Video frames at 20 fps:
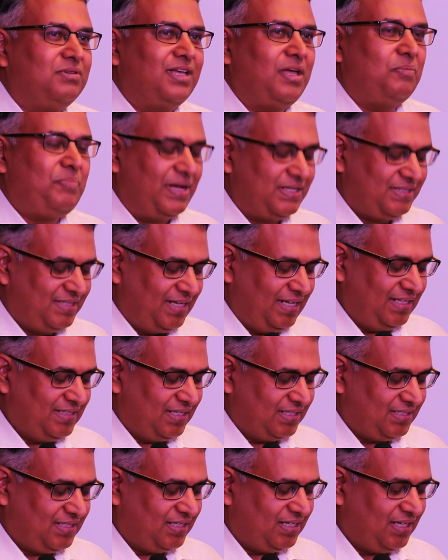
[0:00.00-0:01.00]
capacities,
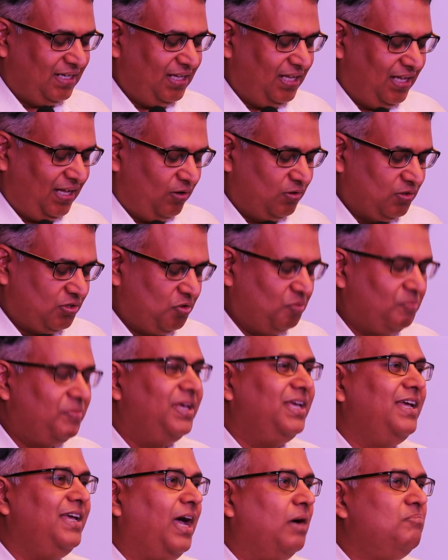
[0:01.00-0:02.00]
etc., also
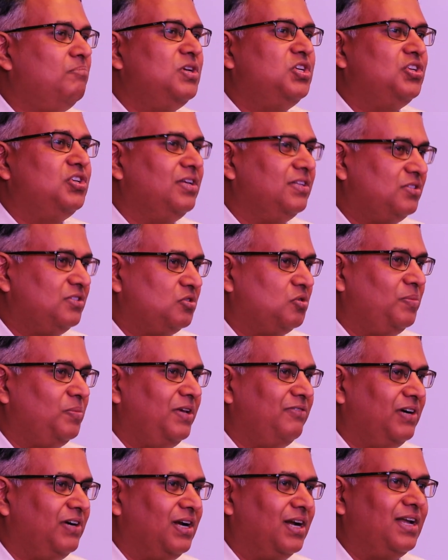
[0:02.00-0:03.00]
be ambitious to
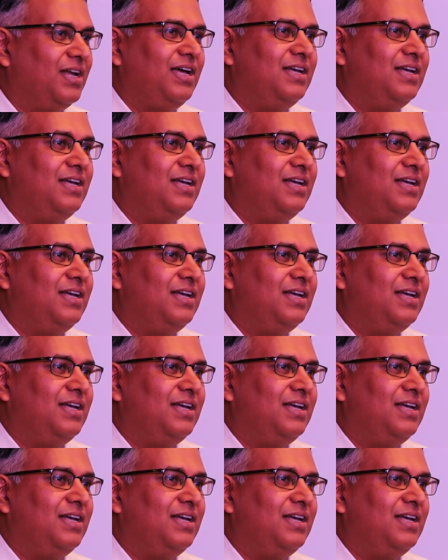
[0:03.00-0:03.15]
be world